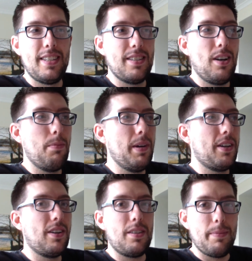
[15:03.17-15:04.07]
He says, "Oh
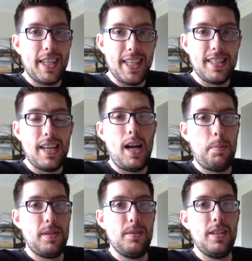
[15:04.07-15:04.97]
my god, my kids
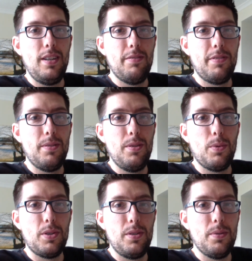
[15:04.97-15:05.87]
absolutely love you and
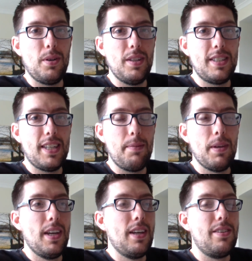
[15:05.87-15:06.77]
they watch you all the
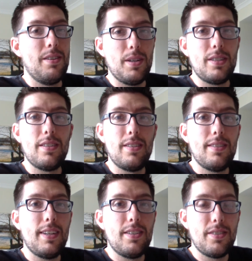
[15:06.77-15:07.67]
time. Do you know what I should have
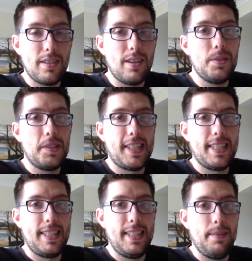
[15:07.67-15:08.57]
done? I should have got those
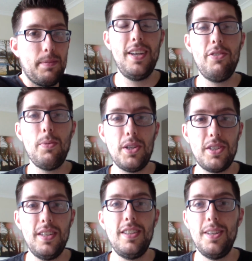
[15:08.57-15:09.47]
kids' names. If you're
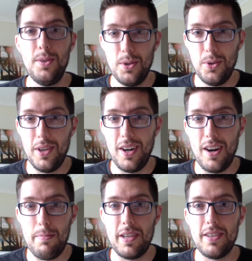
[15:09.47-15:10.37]
watching, you know who you
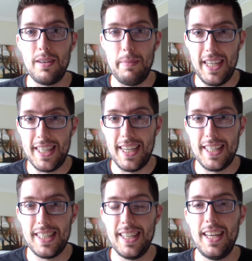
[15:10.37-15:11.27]
are because I met your
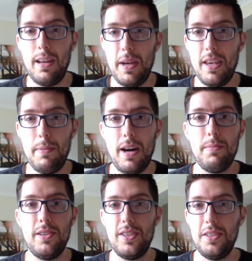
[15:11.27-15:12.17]
dad and I met your
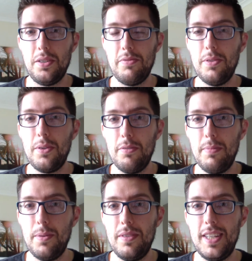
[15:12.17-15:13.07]
mum and she took a photo
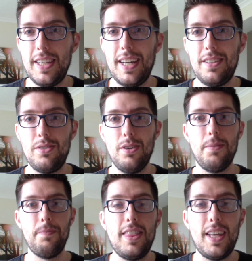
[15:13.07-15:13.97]
of me with your dad.
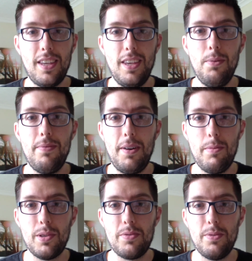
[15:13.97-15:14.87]
So thank you
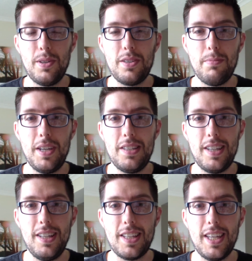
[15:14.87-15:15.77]
very much for watching my
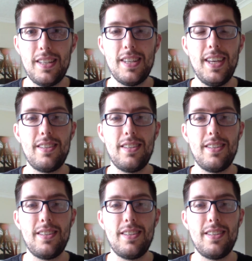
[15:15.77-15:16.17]
channel, kids.